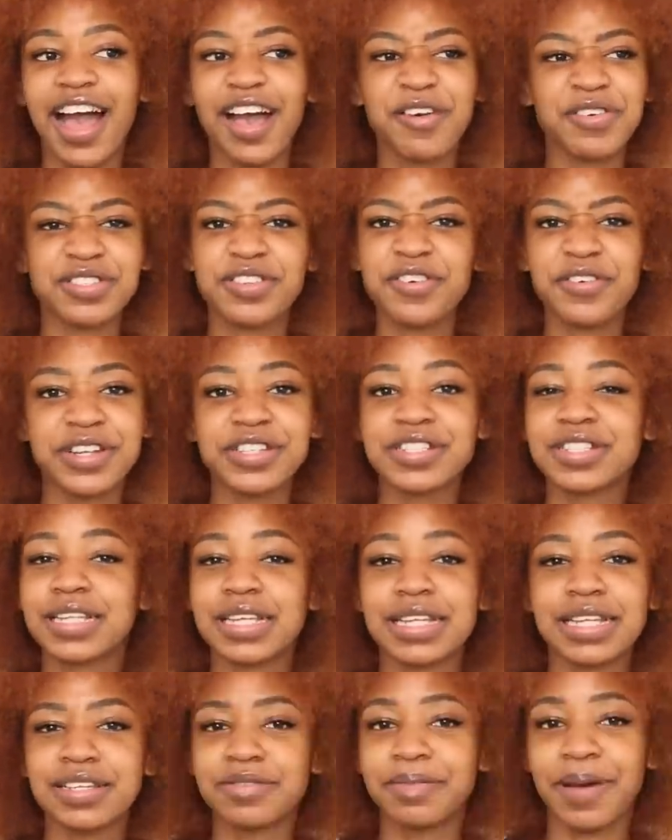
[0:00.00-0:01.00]
I was not going to
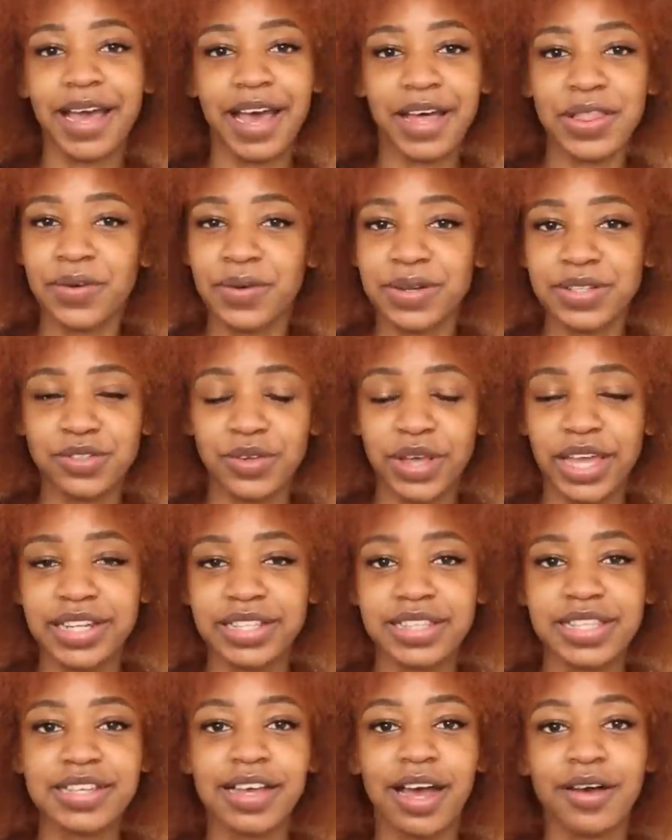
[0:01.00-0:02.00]
delete my other ones or
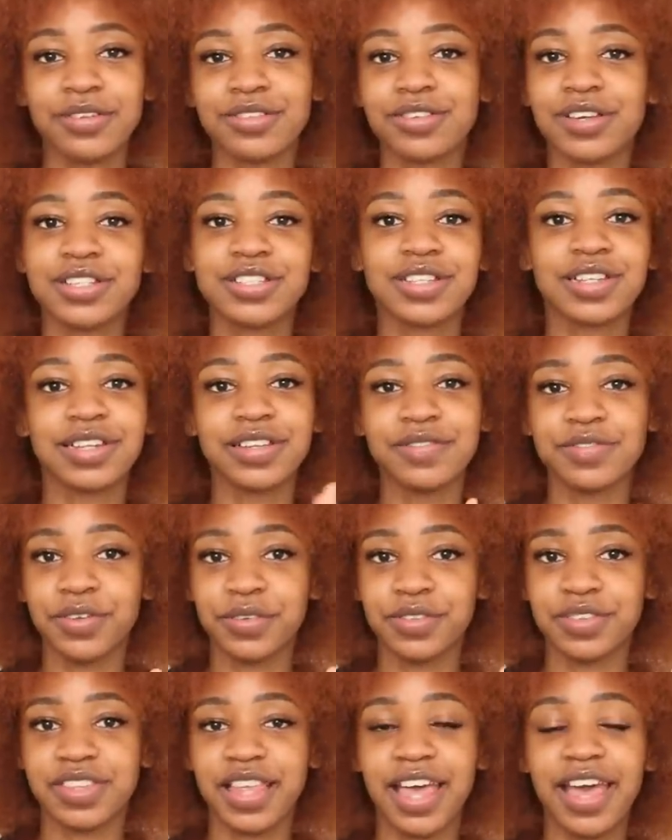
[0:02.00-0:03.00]
anything. I was going to leave
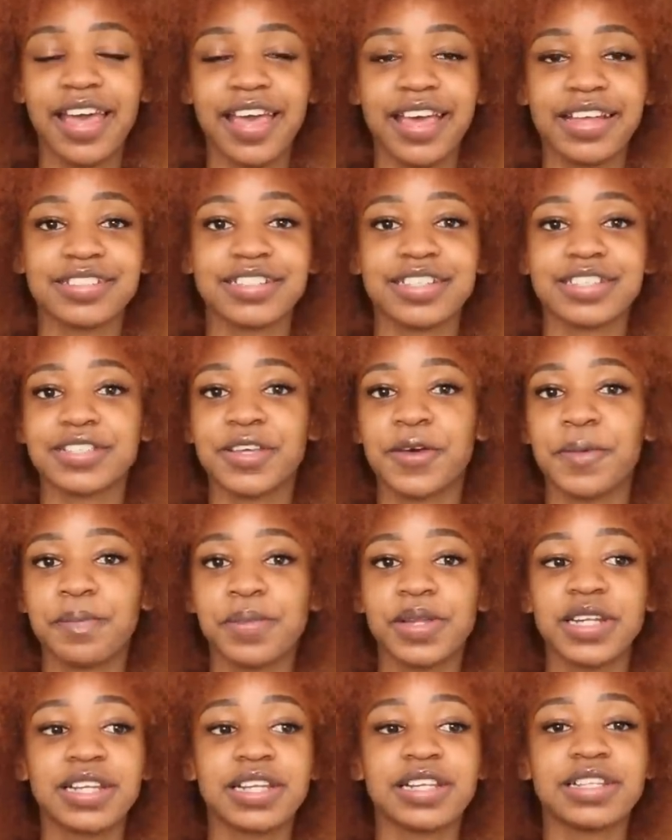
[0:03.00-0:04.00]
those there and just
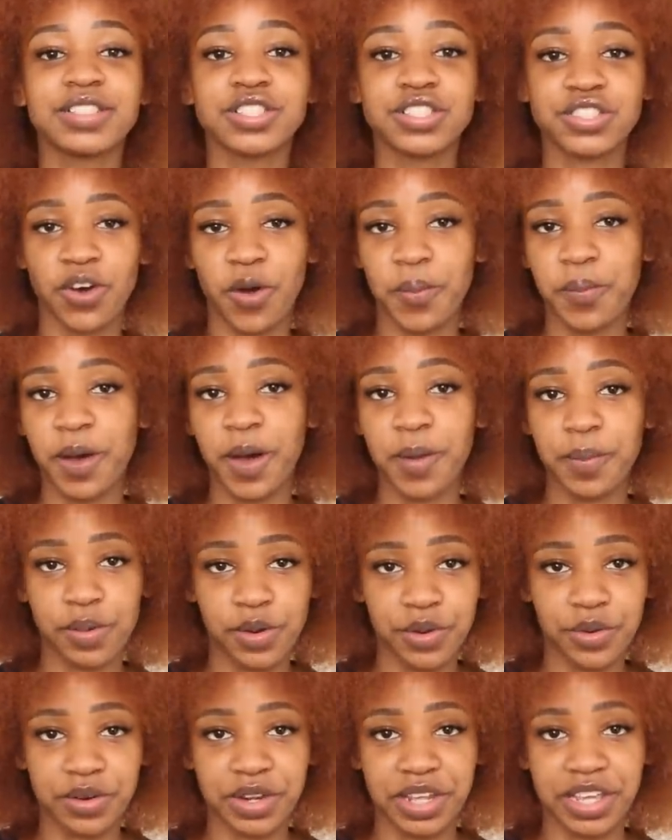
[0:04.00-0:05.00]
completely stop
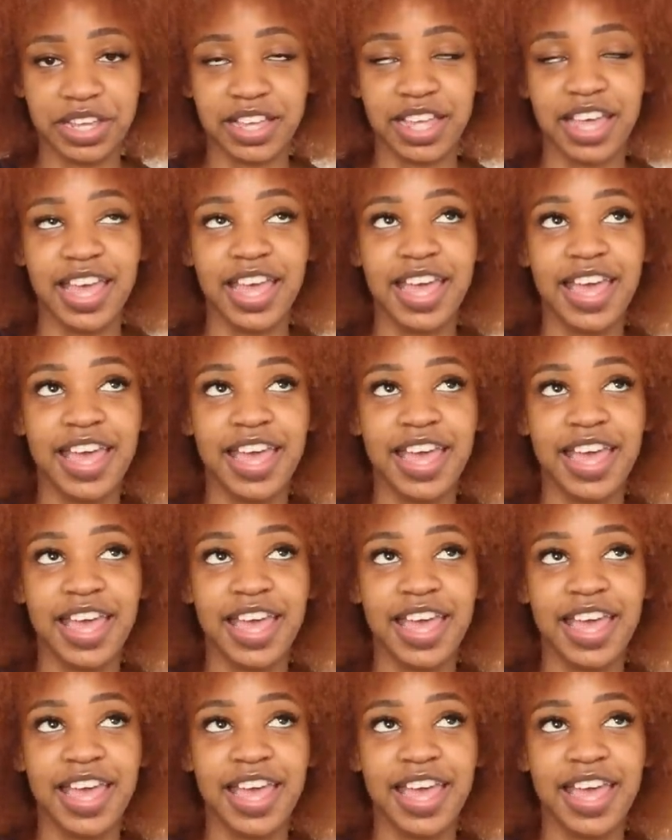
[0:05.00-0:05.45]
uploading.